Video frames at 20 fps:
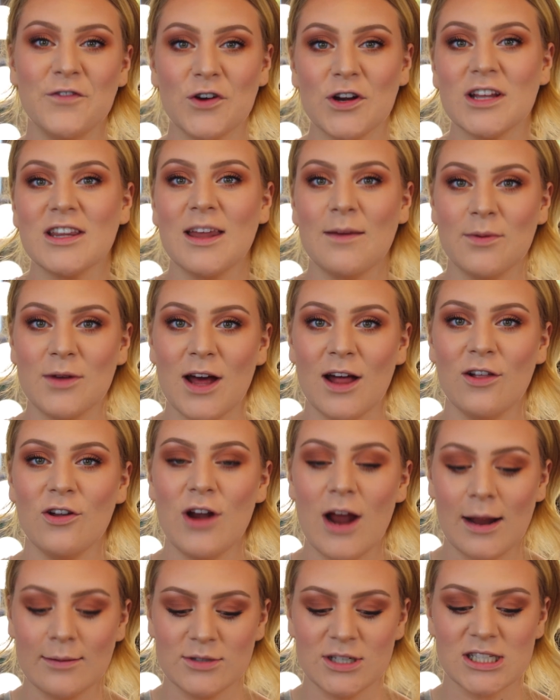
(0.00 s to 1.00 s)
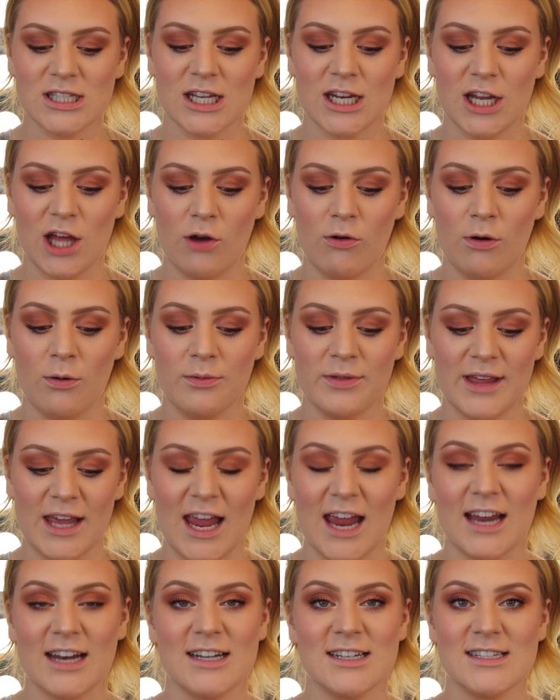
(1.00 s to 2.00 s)
For a lip color, I'm just gonna go in with
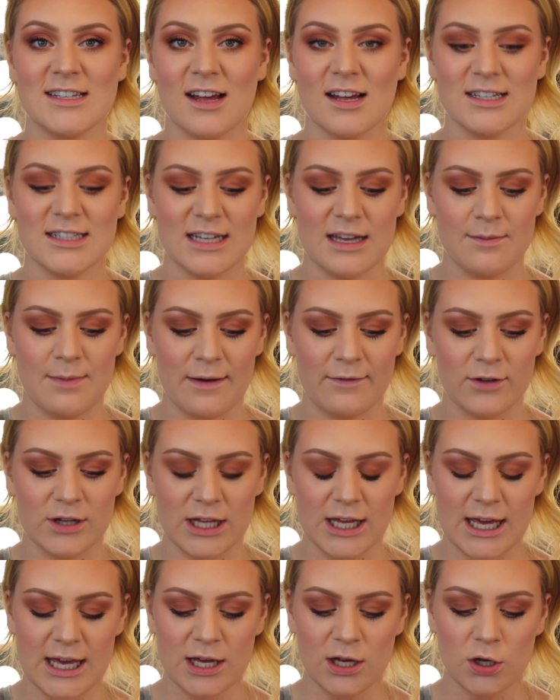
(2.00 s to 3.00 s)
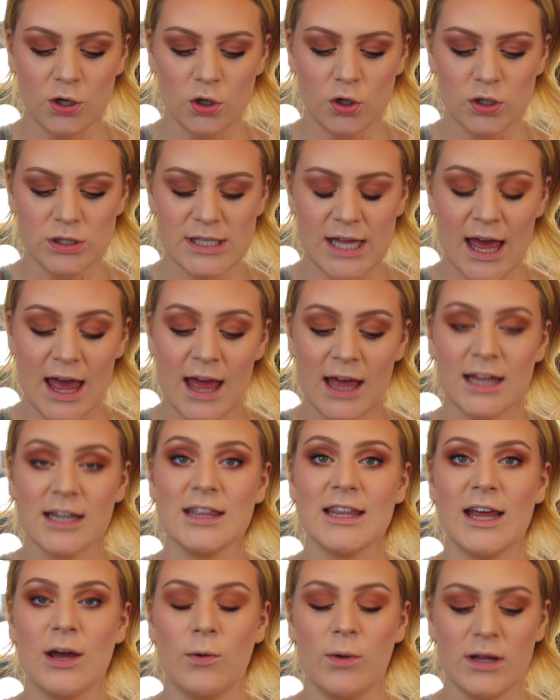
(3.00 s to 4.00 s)
the Anastasia Beverly Hills
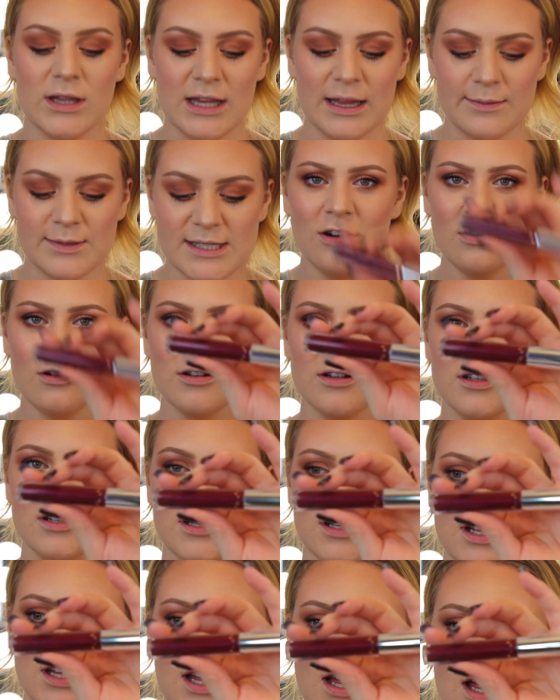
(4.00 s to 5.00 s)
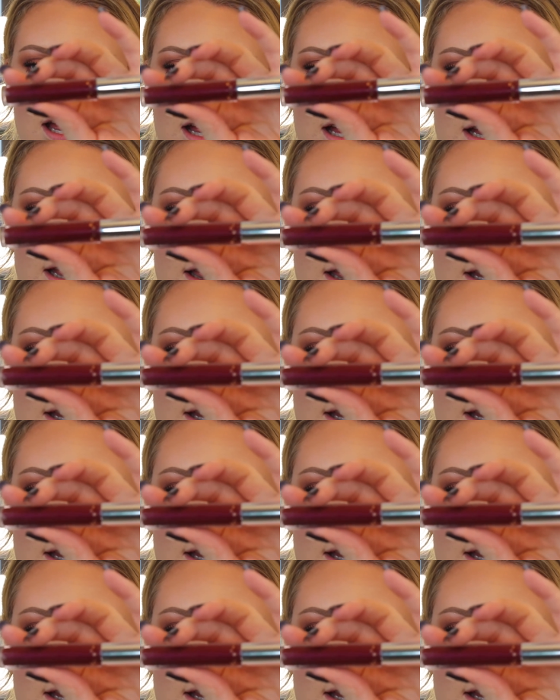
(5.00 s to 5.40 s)
Liquid Lipstick in the shade